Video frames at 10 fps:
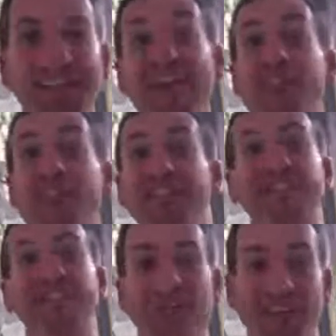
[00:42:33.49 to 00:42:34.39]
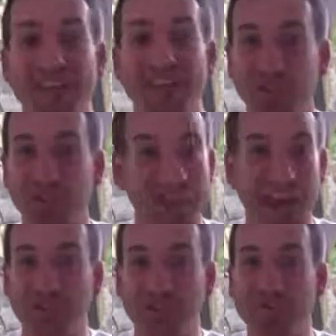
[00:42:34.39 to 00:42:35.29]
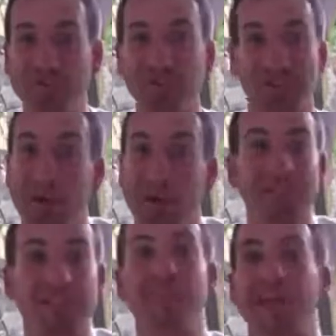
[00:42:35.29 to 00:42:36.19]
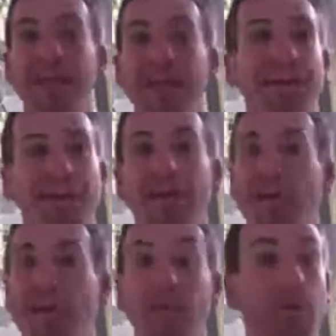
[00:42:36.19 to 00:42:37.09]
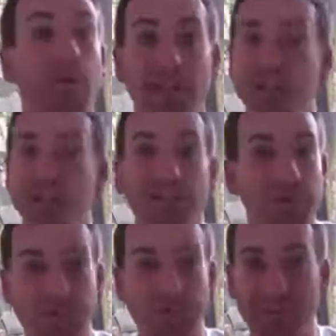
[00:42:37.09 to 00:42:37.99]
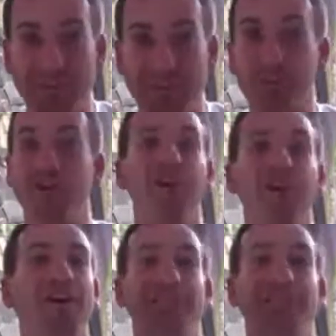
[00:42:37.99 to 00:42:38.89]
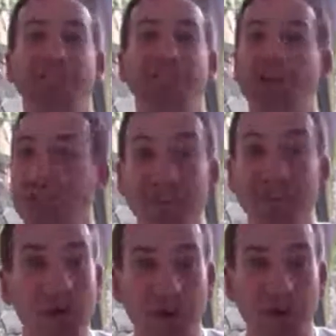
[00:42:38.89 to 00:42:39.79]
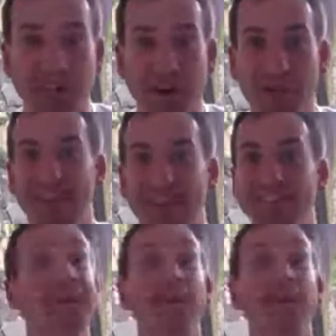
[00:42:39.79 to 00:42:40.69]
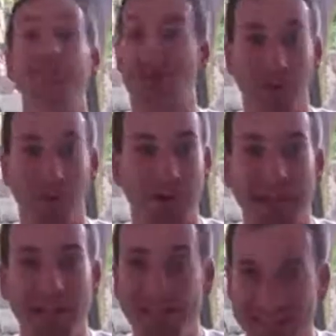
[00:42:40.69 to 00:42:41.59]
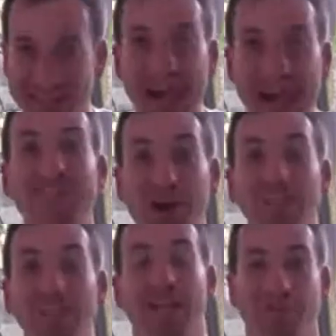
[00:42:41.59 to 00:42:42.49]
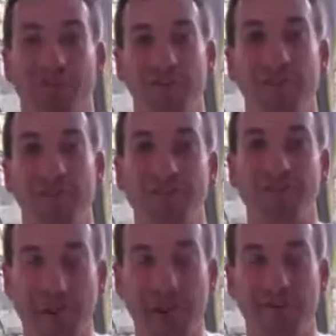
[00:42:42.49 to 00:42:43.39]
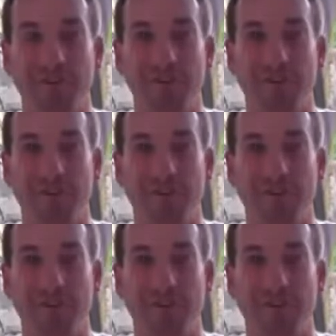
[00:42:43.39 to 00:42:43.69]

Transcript: If your concern is you're scared to get up and speak, or you don't want to do the three-way phone calls, and you don't want to do hotel meetings, don't worry, because that's all done for you as well.